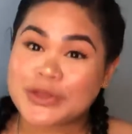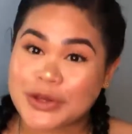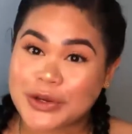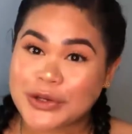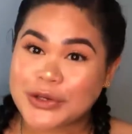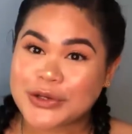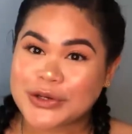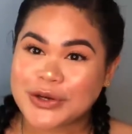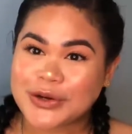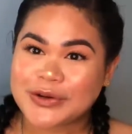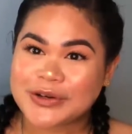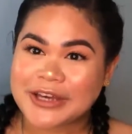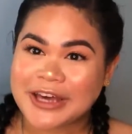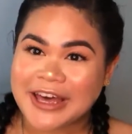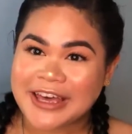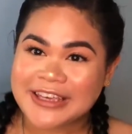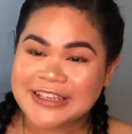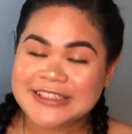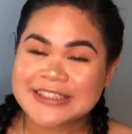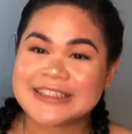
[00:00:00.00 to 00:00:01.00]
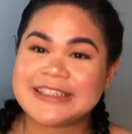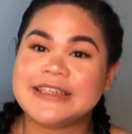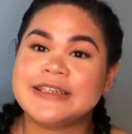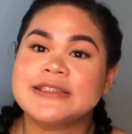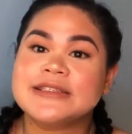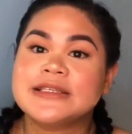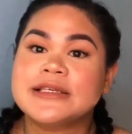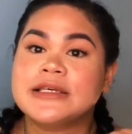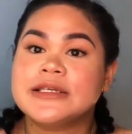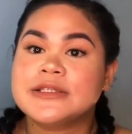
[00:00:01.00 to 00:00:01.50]
there you go, guys.
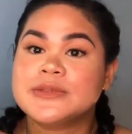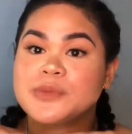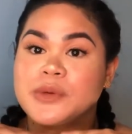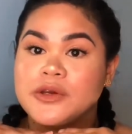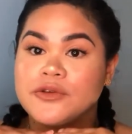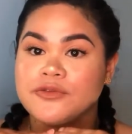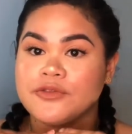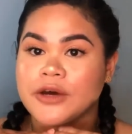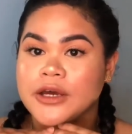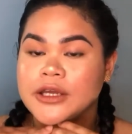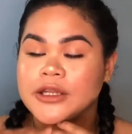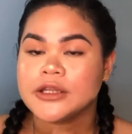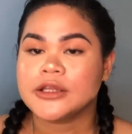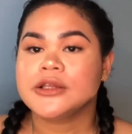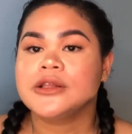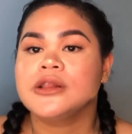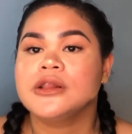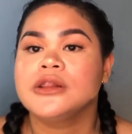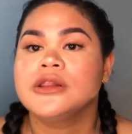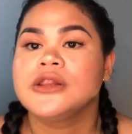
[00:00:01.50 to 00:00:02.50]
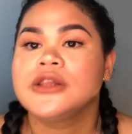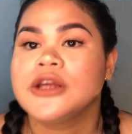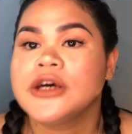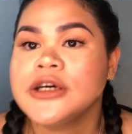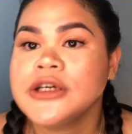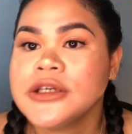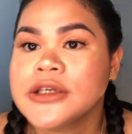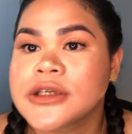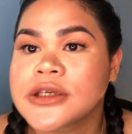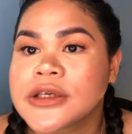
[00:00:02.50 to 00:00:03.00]
This is my final
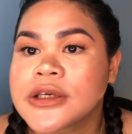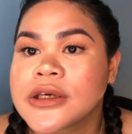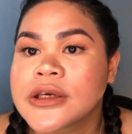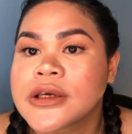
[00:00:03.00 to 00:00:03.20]
look.